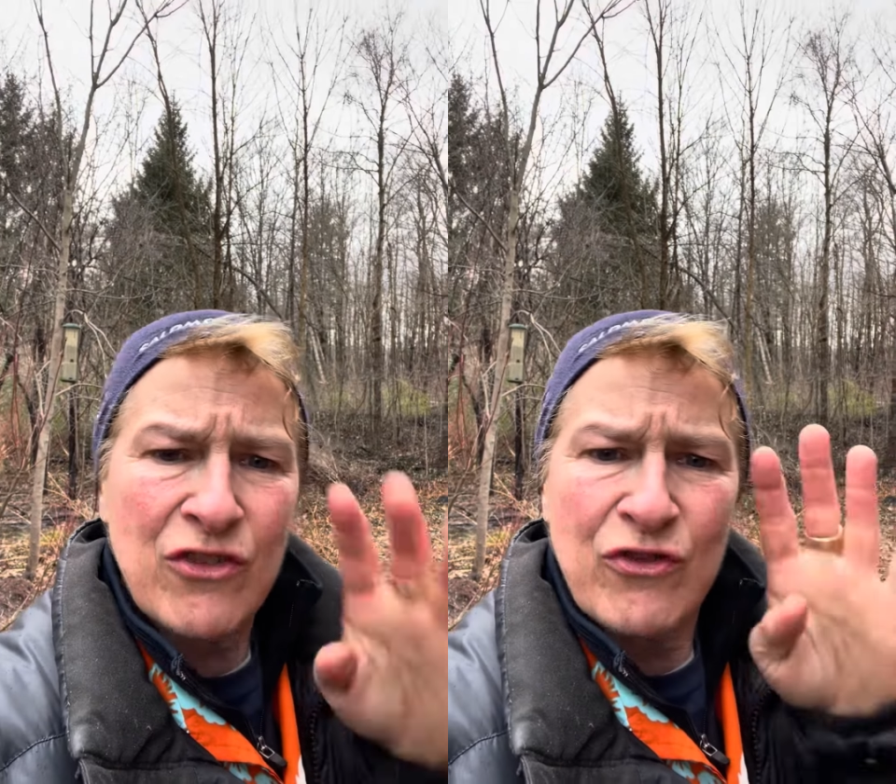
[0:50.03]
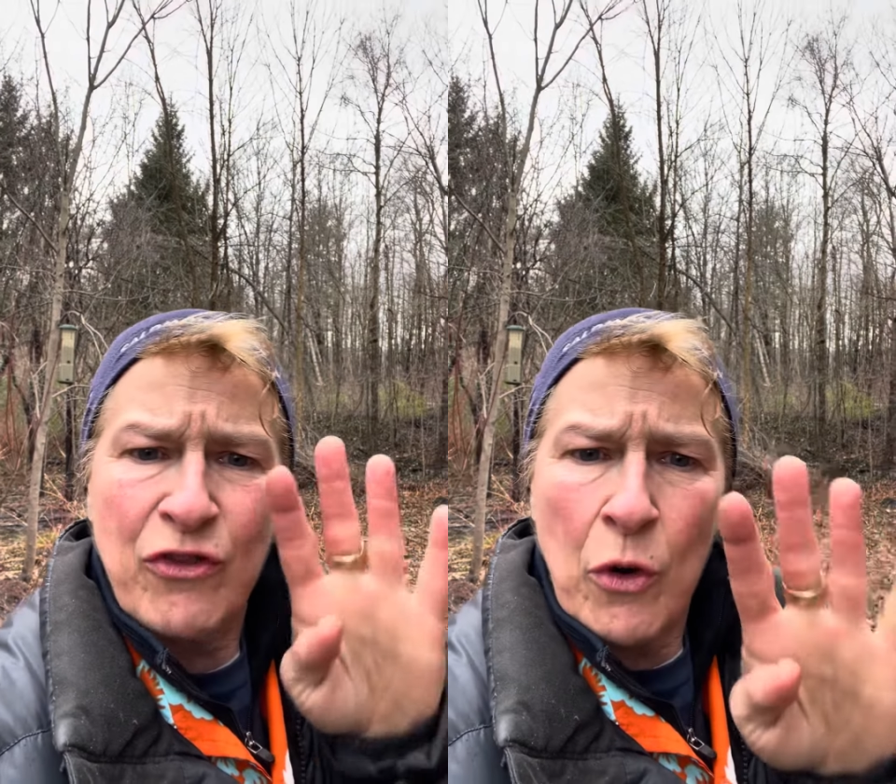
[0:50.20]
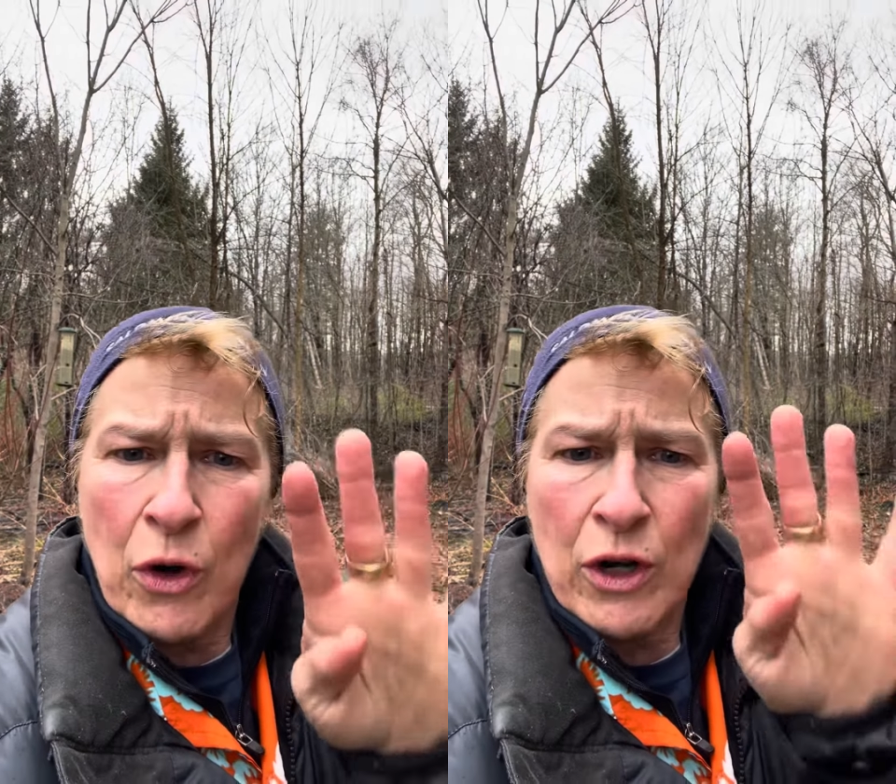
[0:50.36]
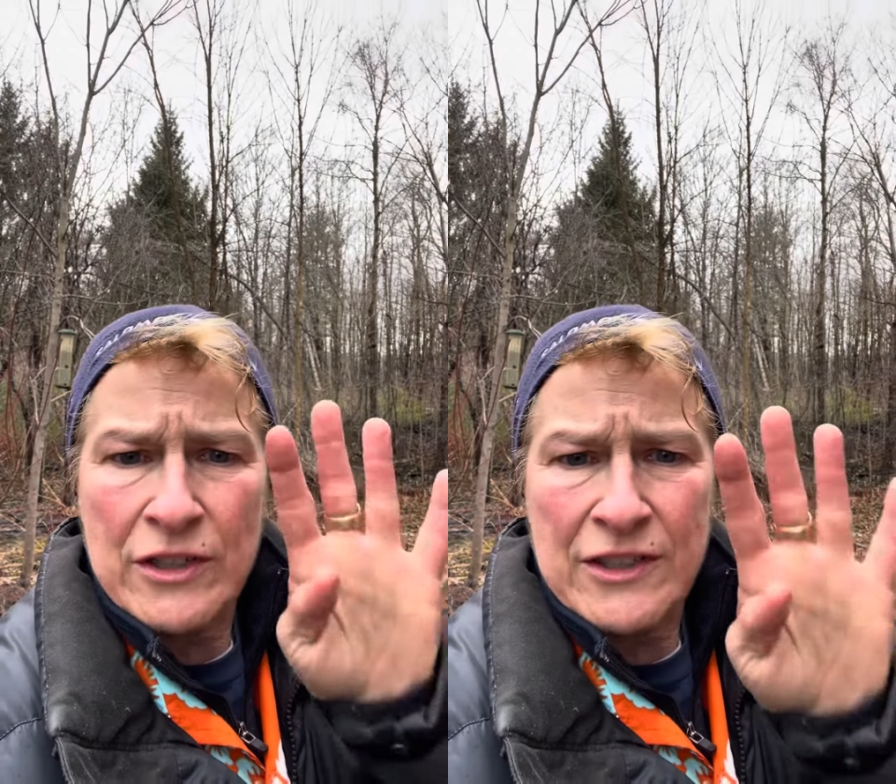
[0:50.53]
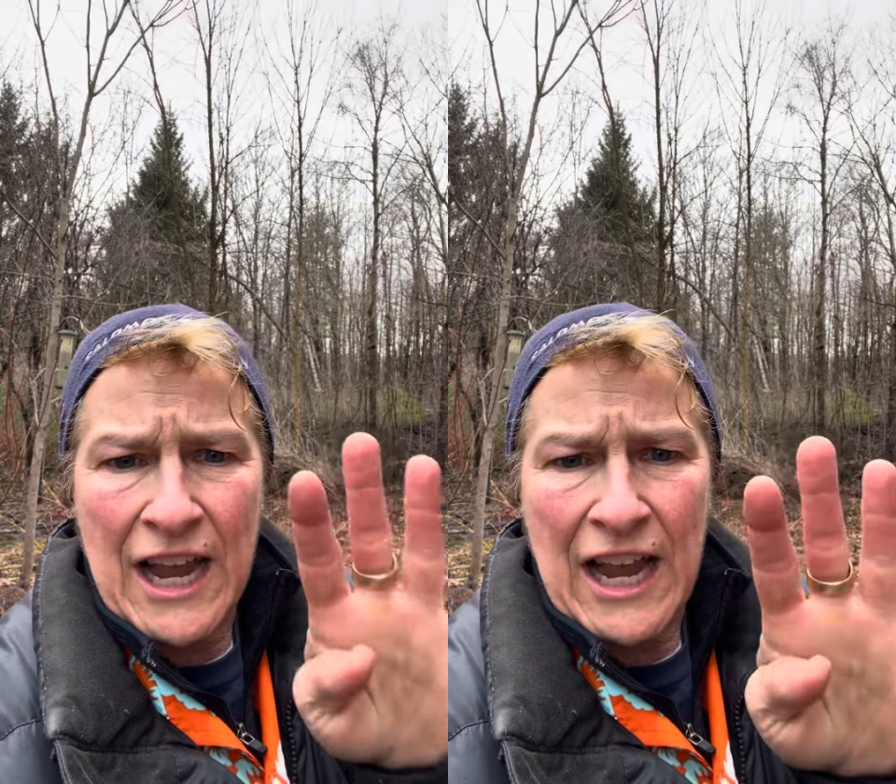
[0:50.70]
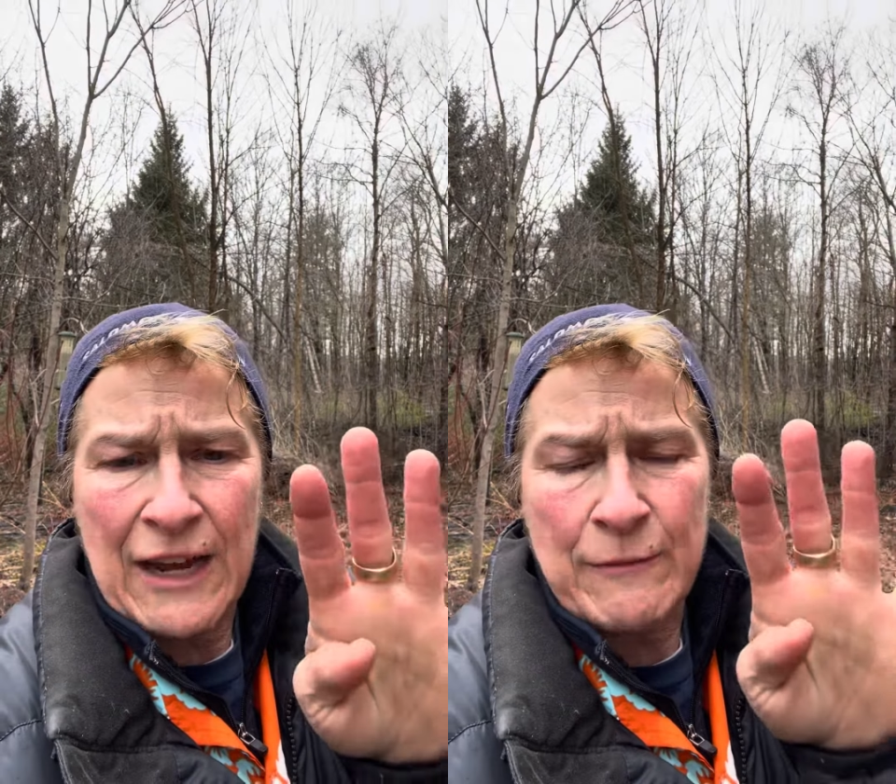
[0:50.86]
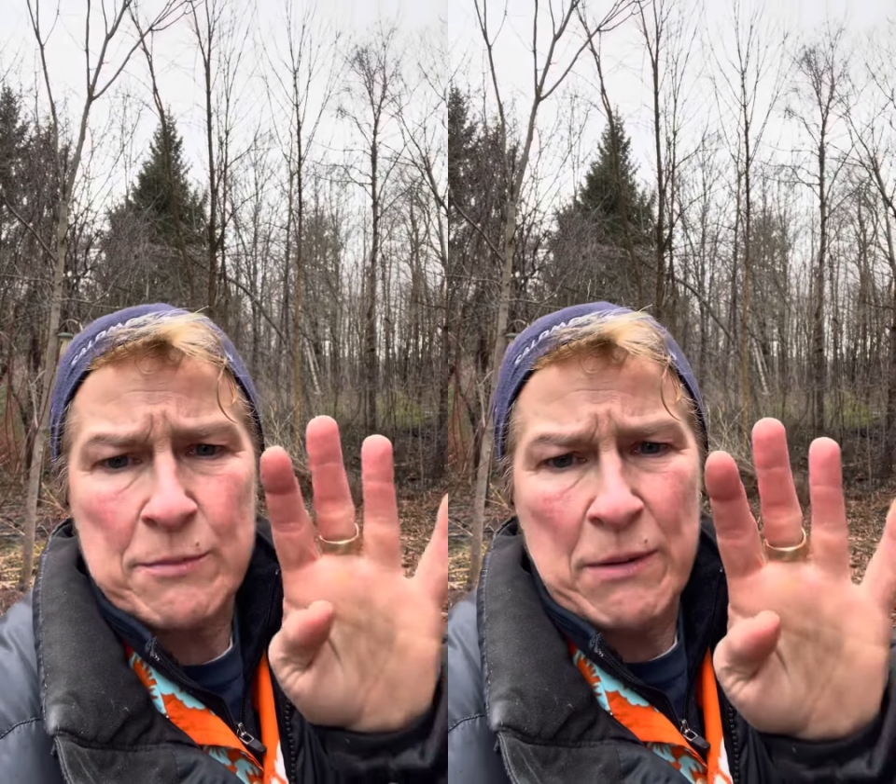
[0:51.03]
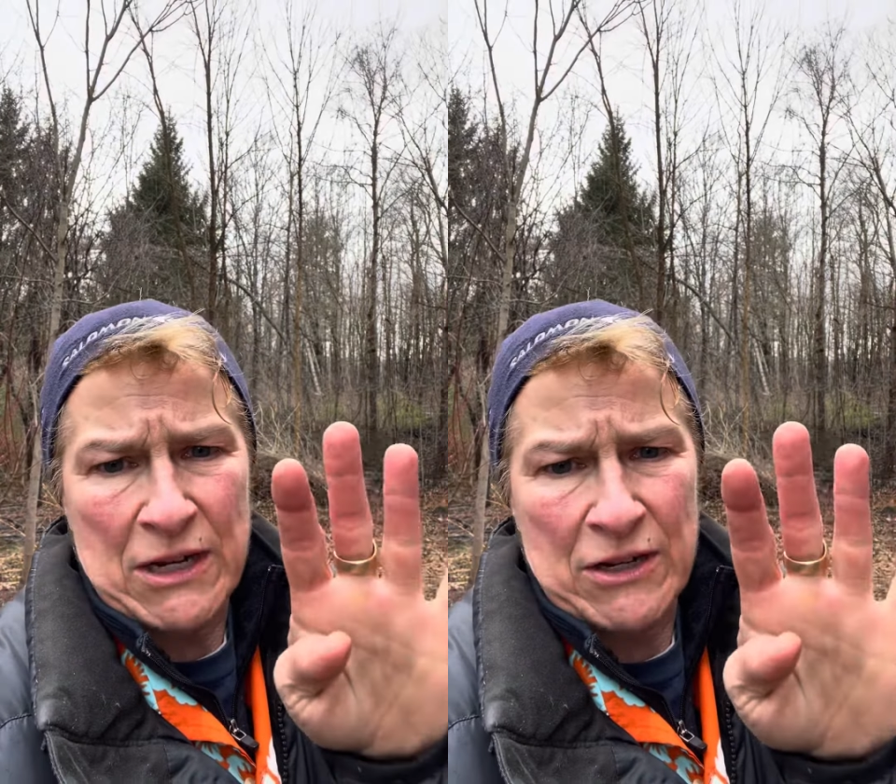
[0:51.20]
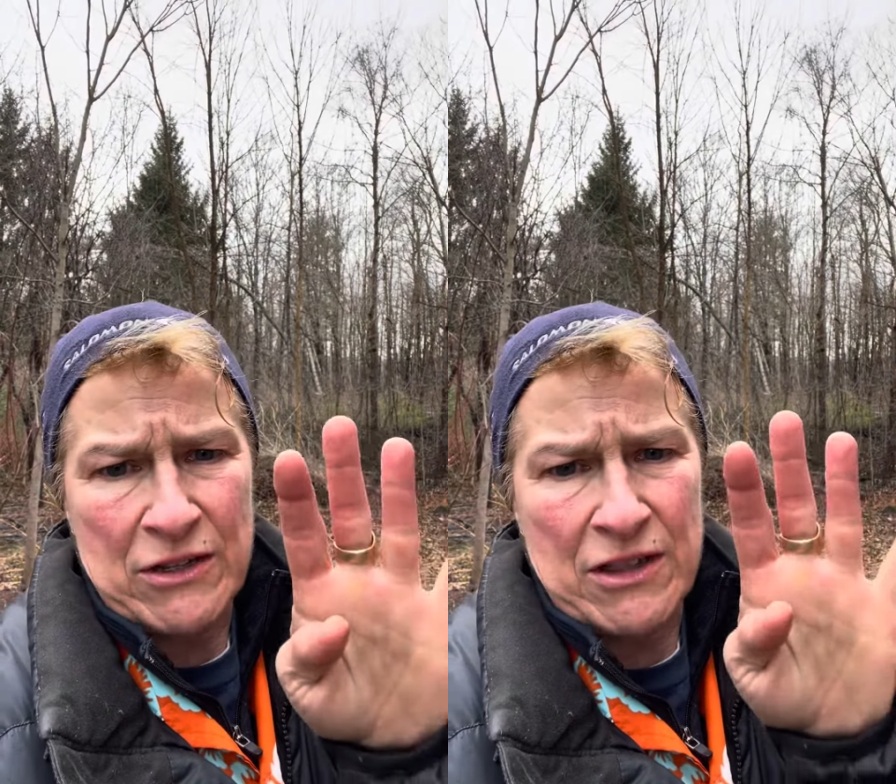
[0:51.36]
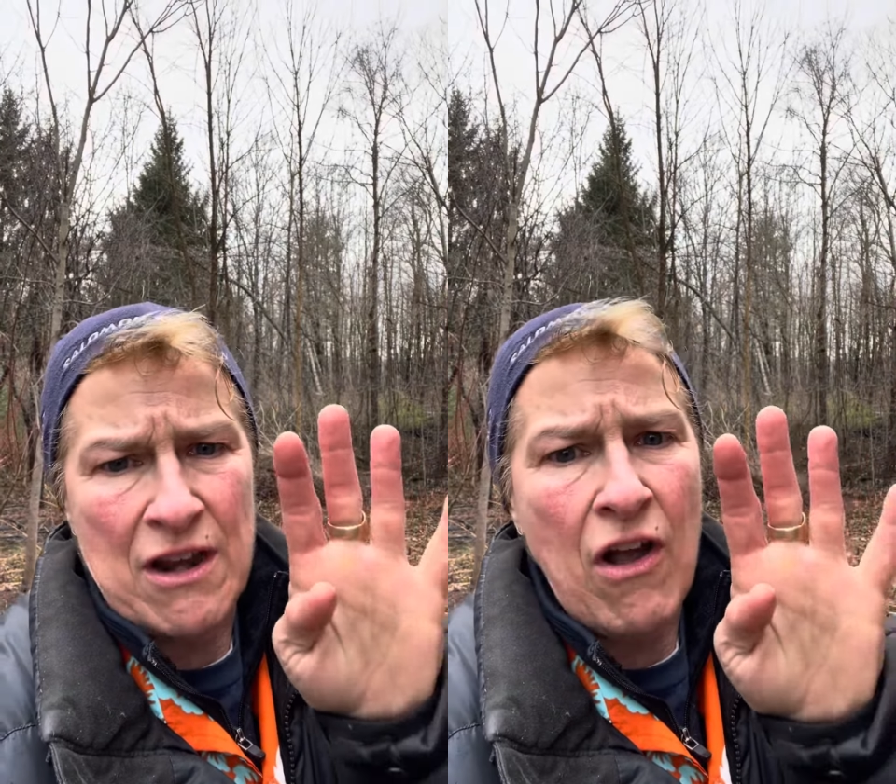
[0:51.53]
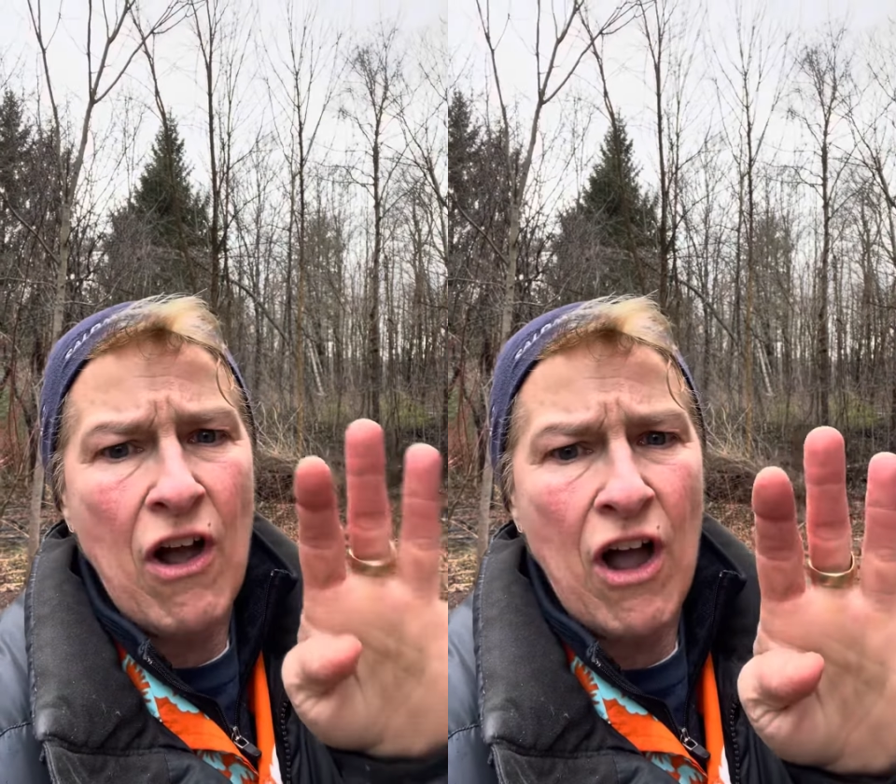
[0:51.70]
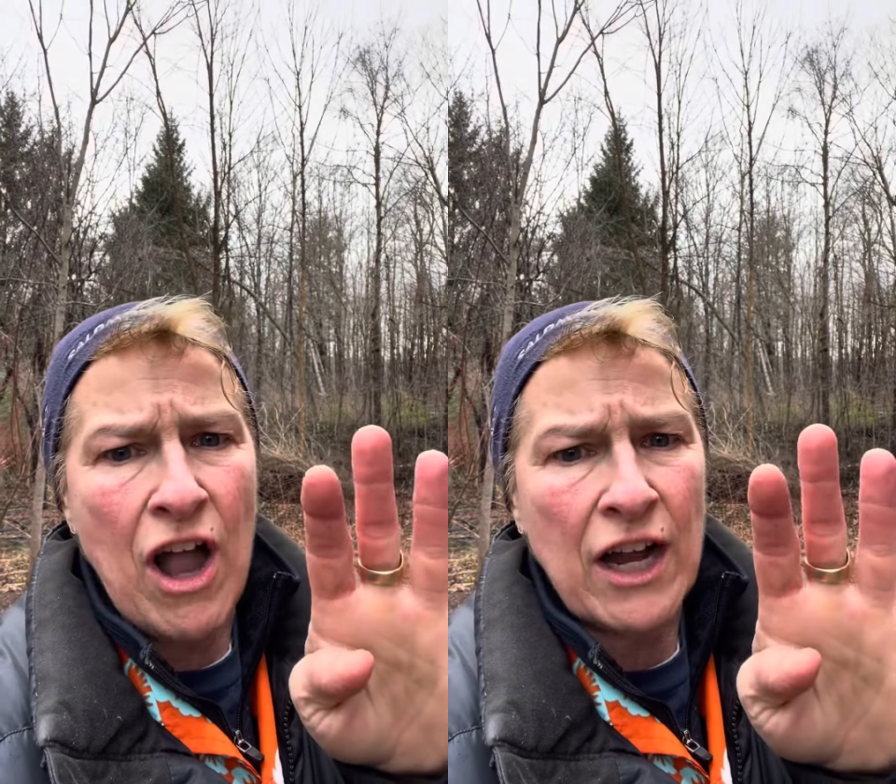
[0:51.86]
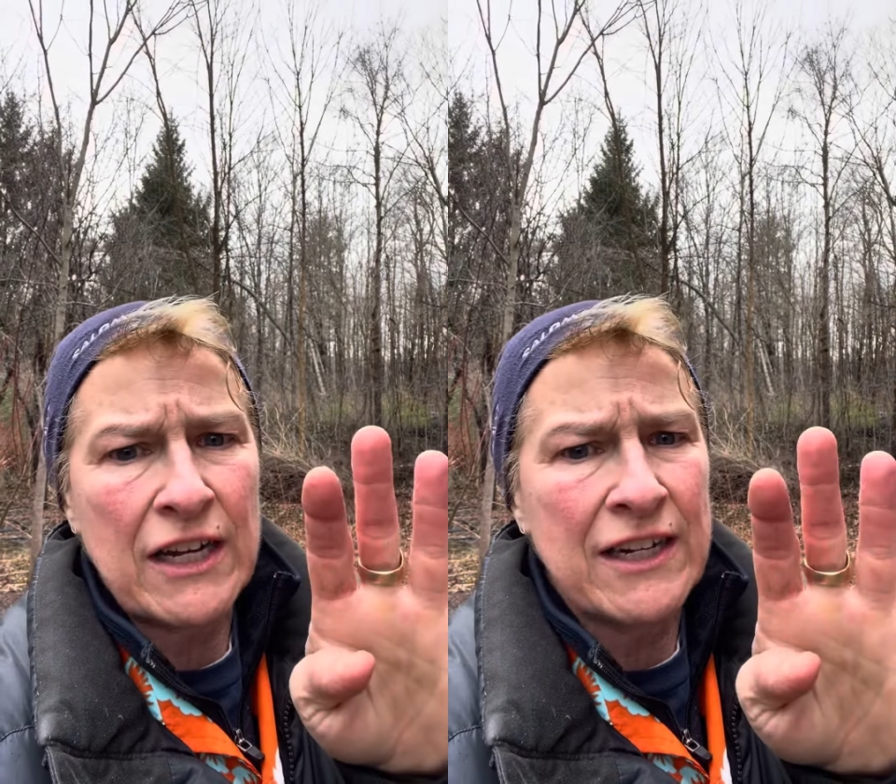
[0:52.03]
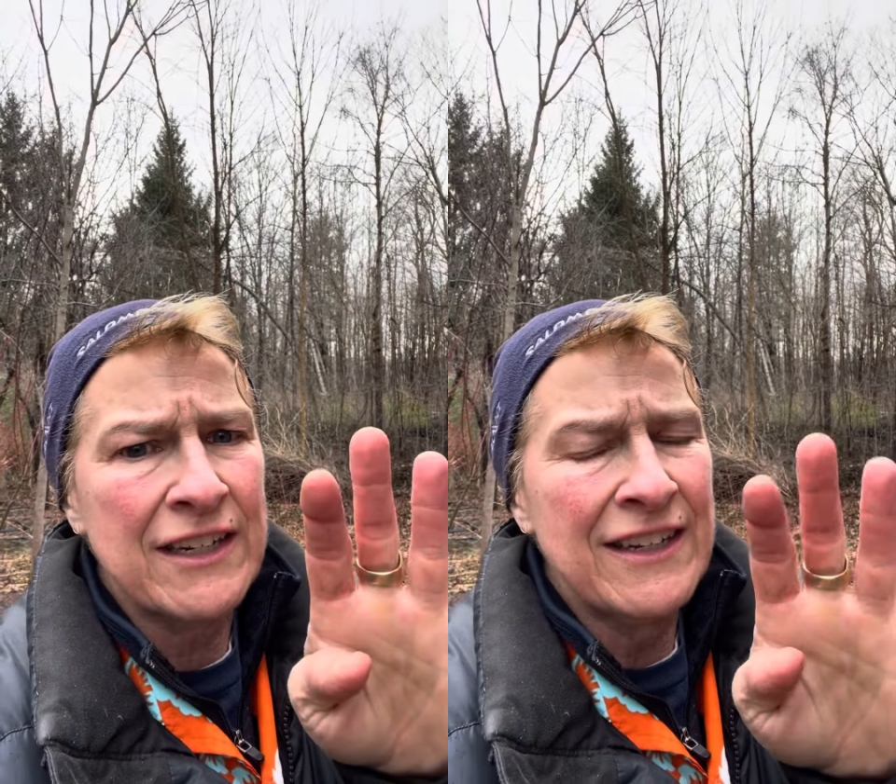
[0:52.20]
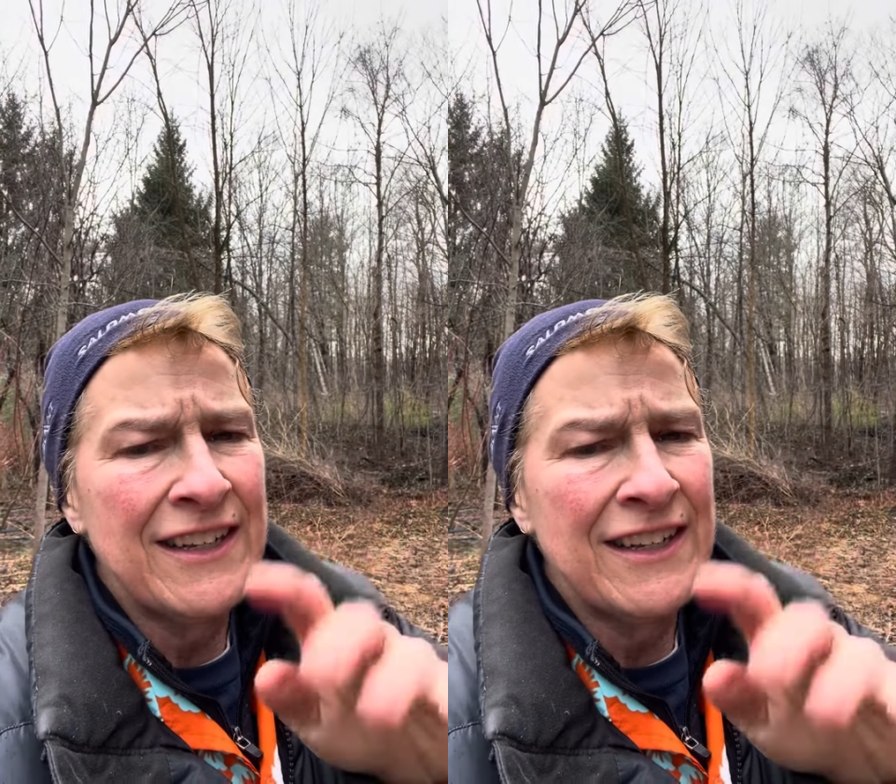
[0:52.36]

four times bigger than Hawk?